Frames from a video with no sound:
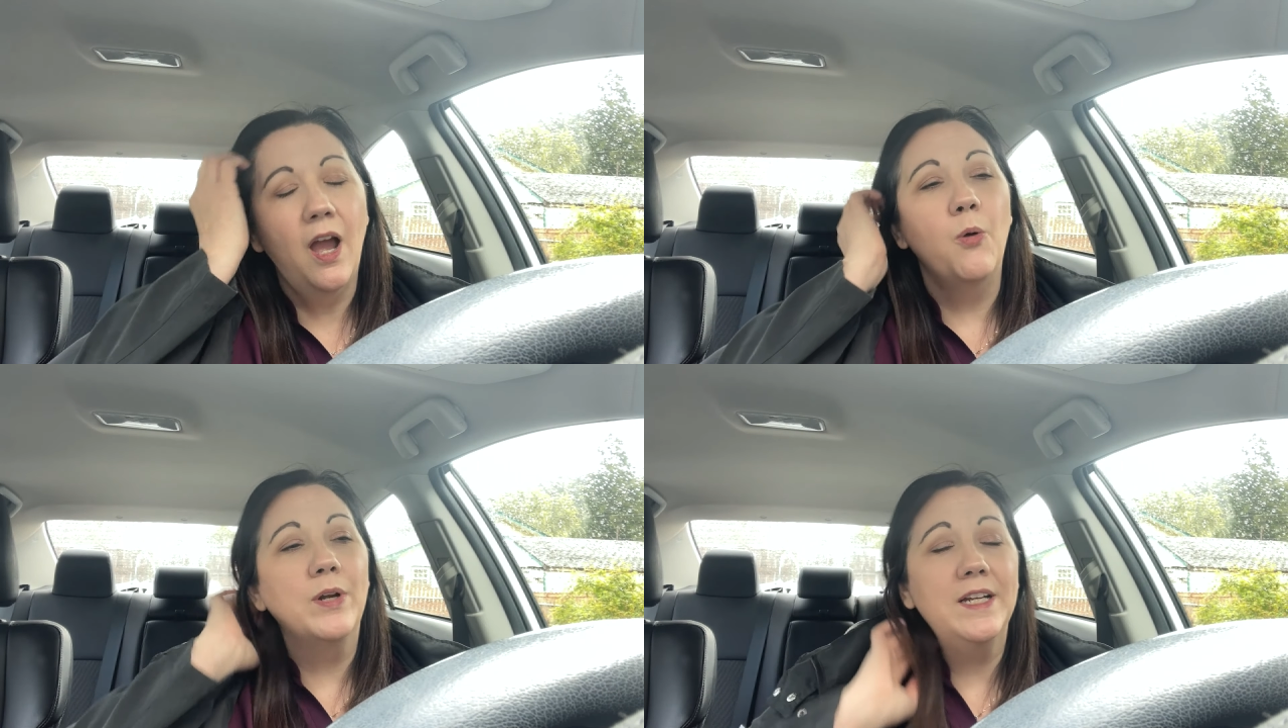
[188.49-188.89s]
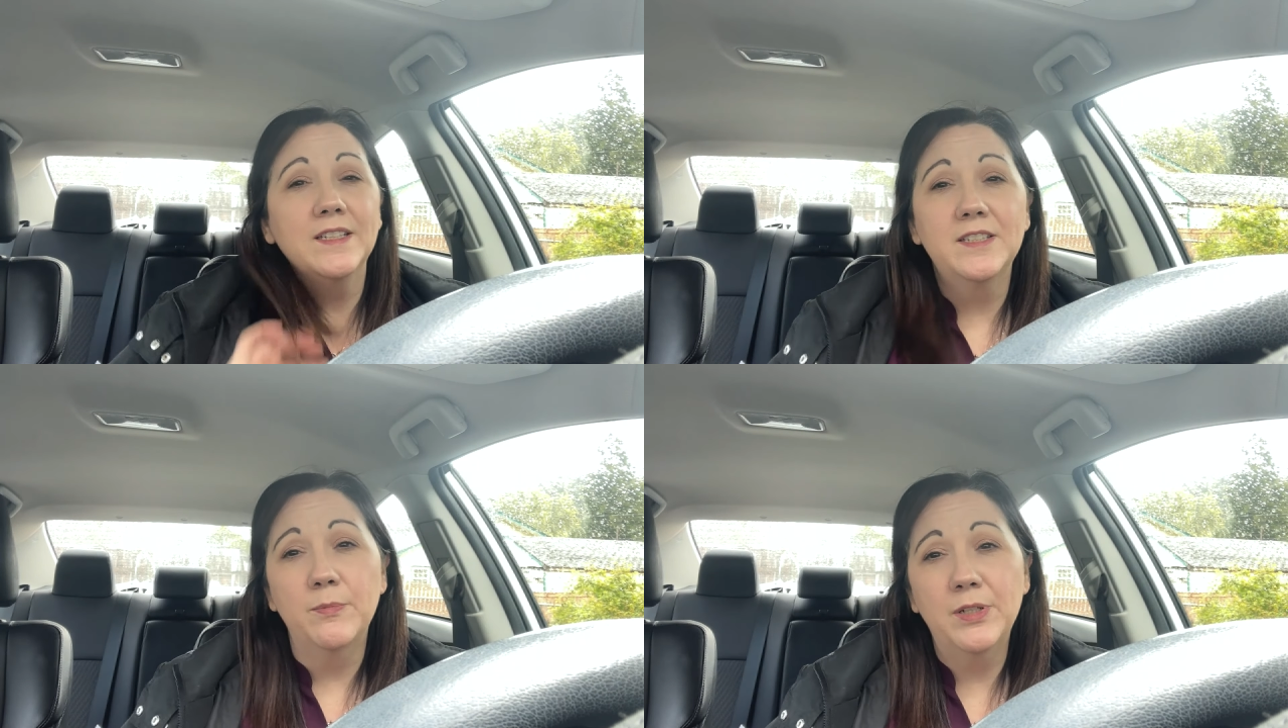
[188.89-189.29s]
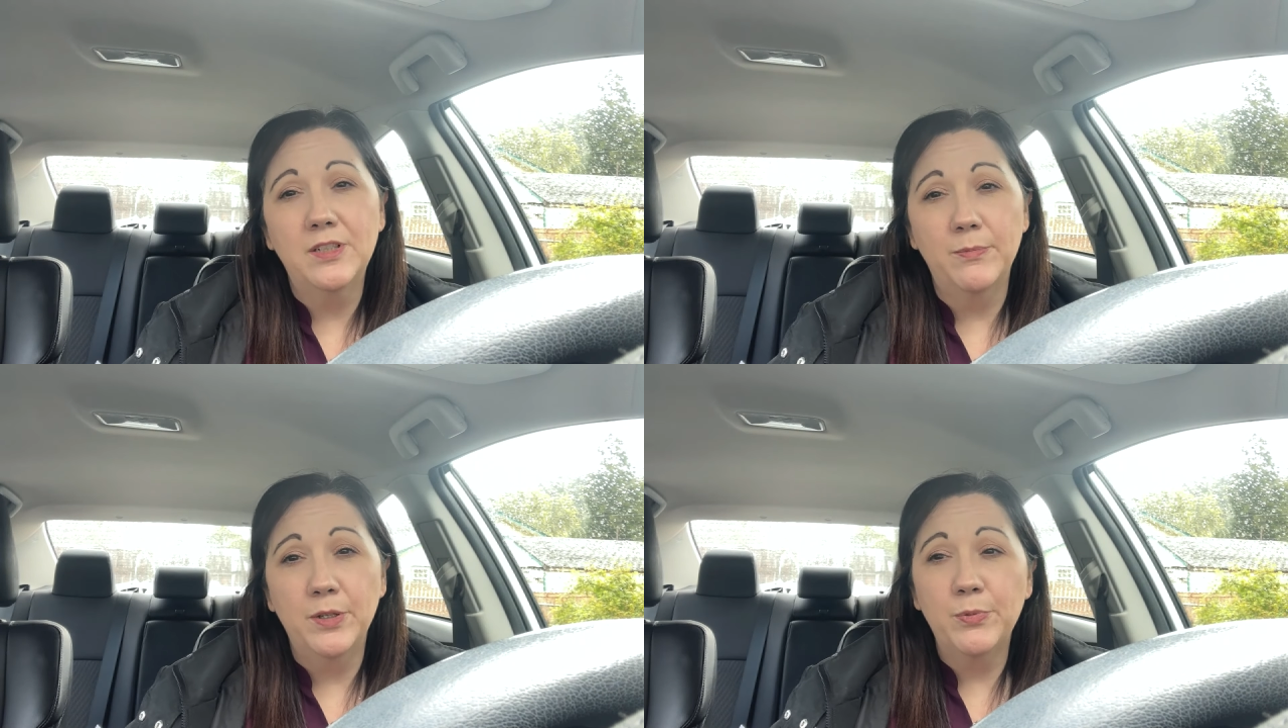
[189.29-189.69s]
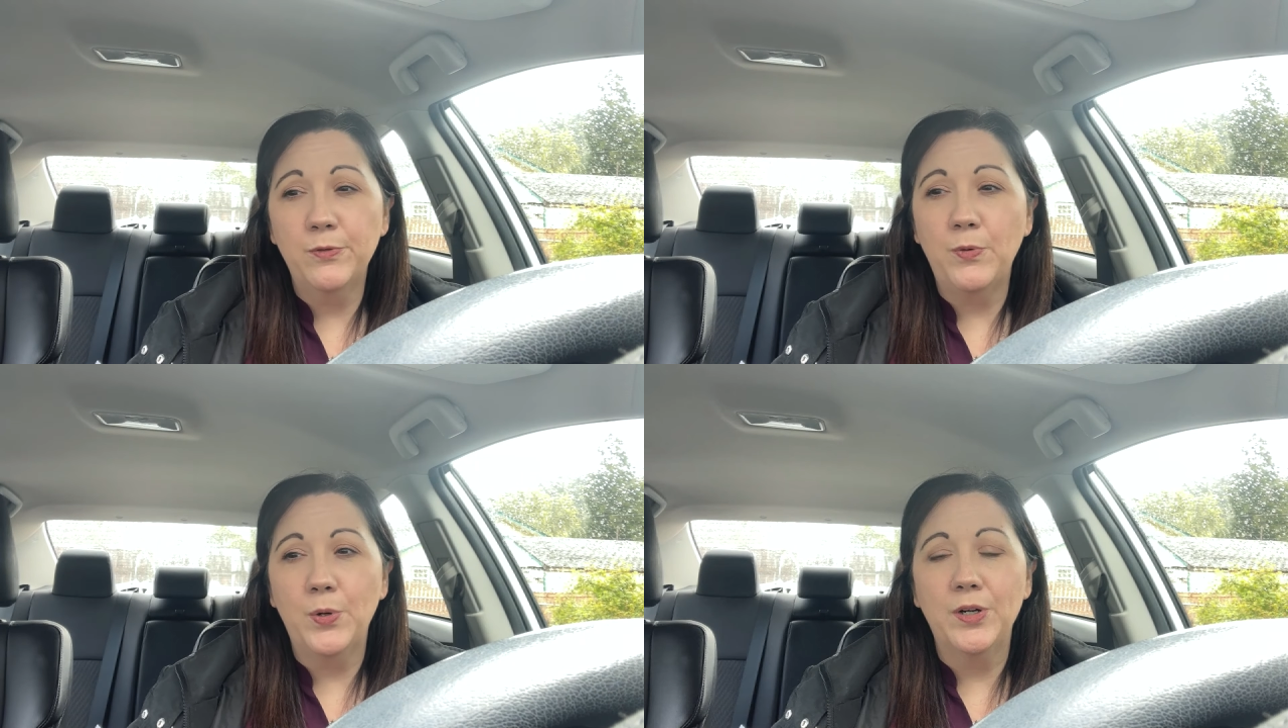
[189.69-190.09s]
When I did W W
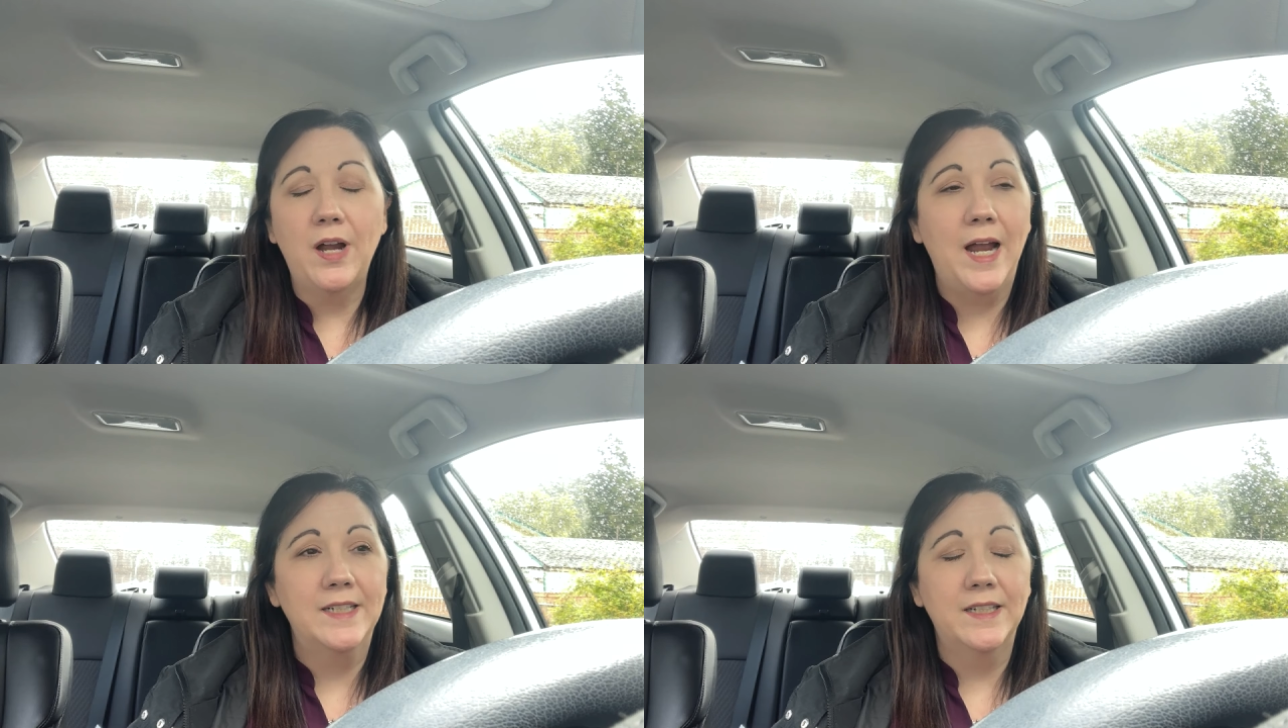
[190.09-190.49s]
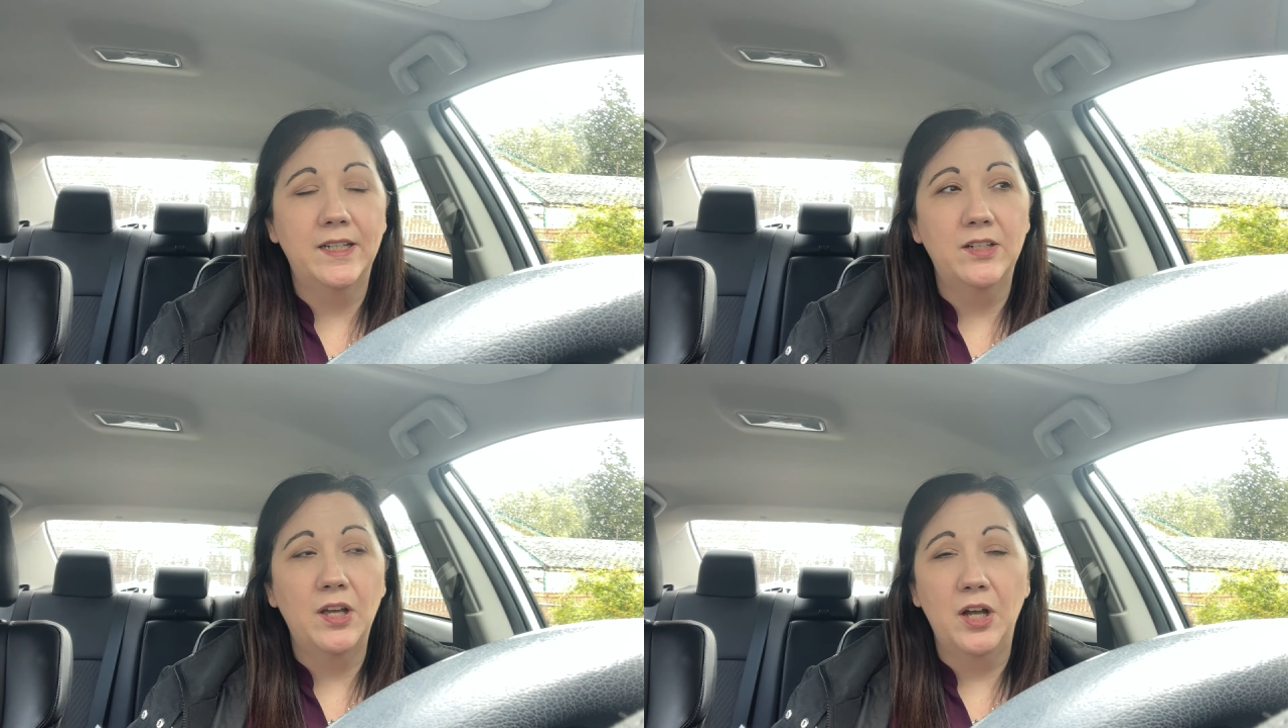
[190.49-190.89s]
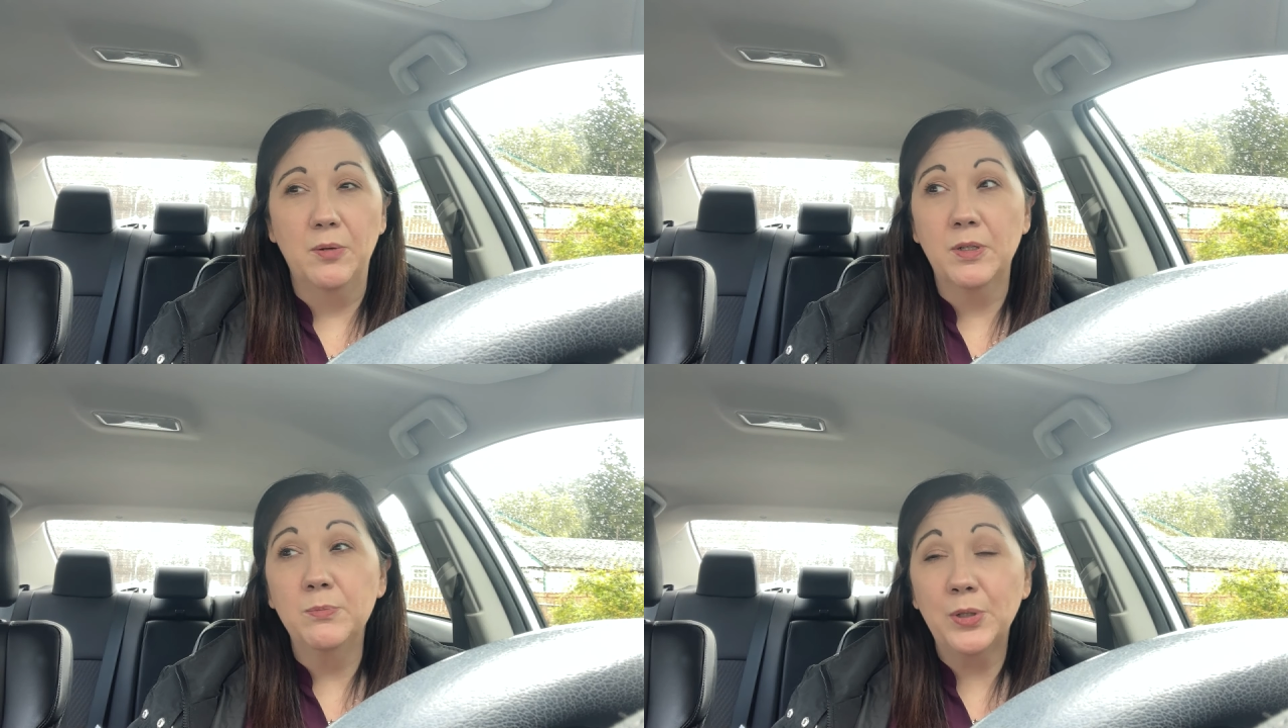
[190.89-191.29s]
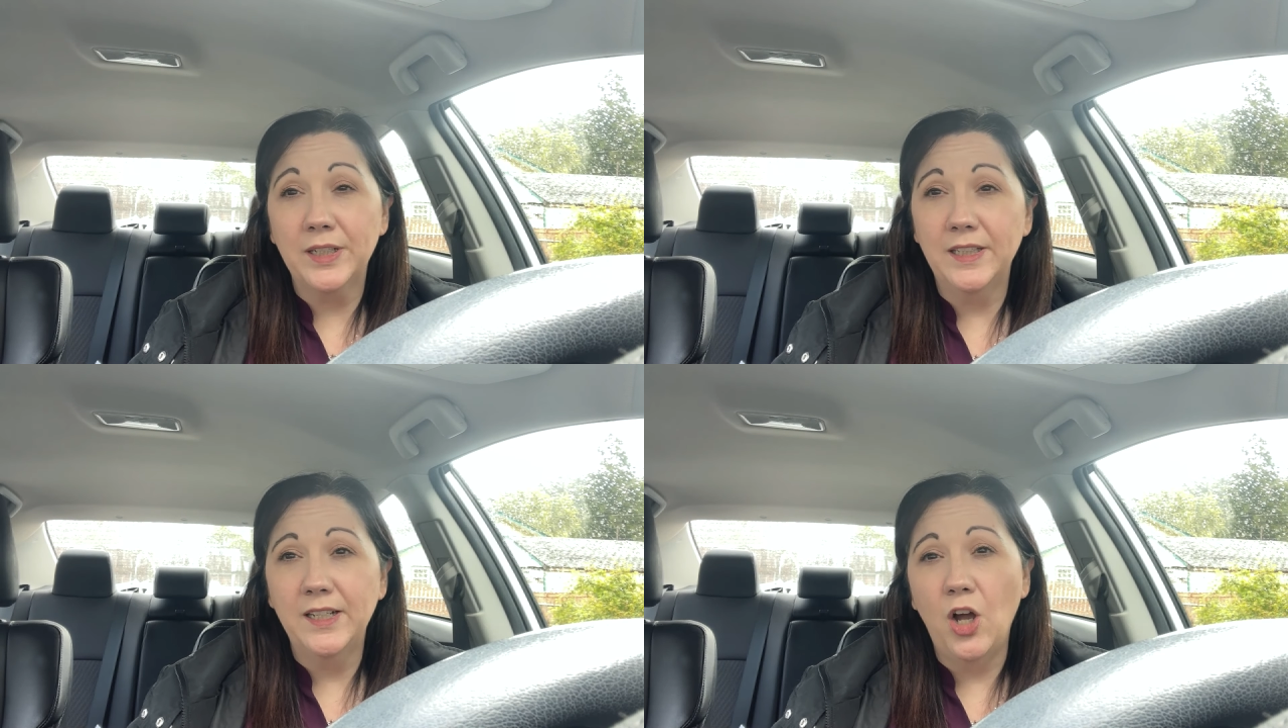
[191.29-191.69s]
before, I did it um,
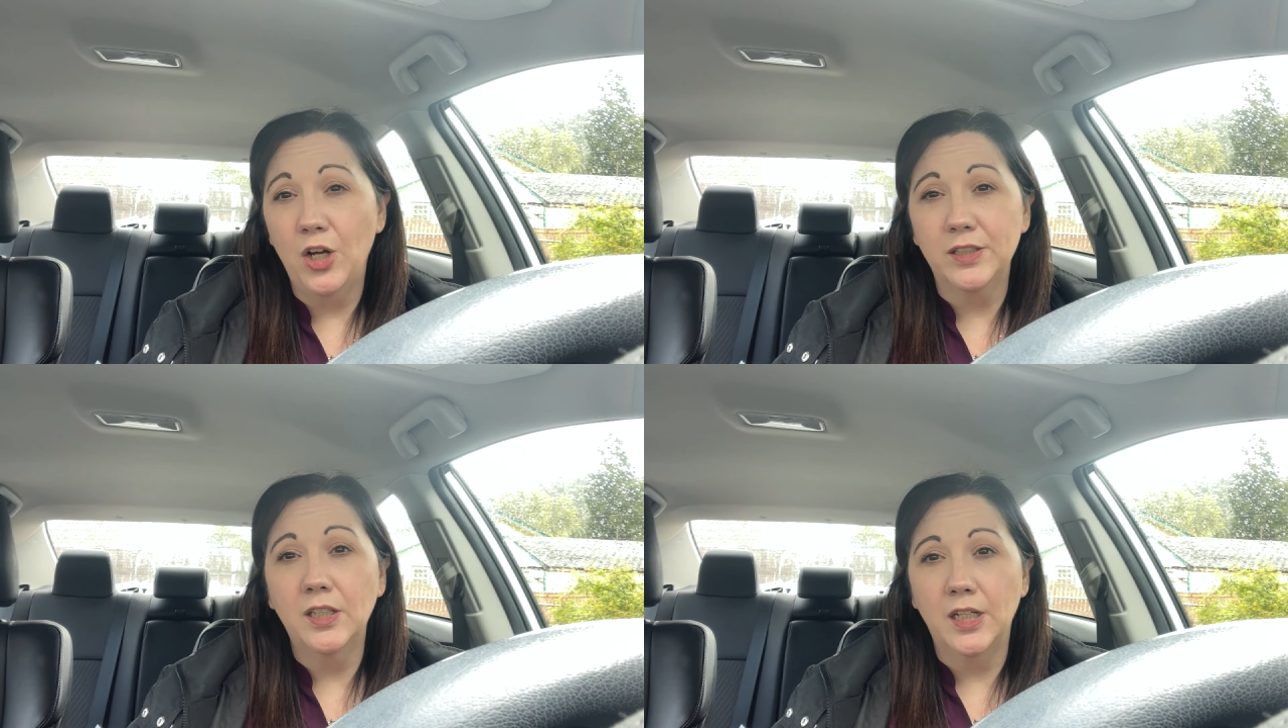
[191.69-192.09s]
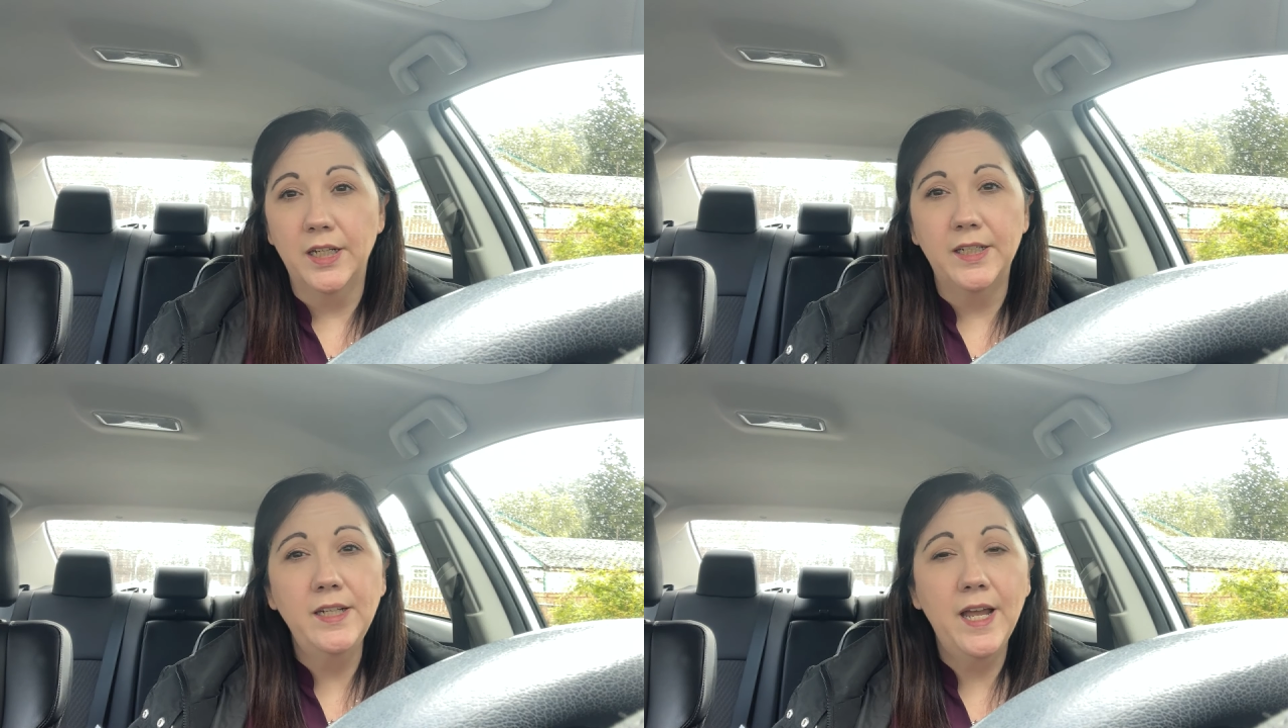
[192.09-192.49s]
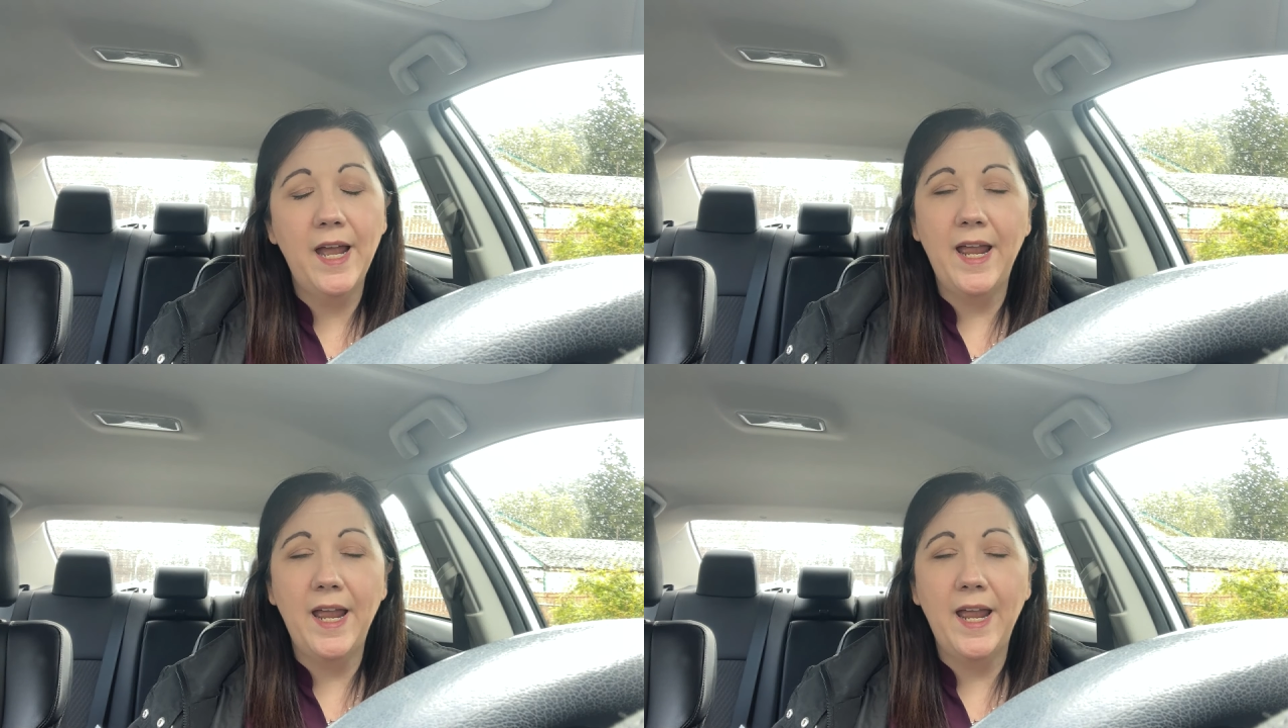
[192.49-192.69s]
completely online.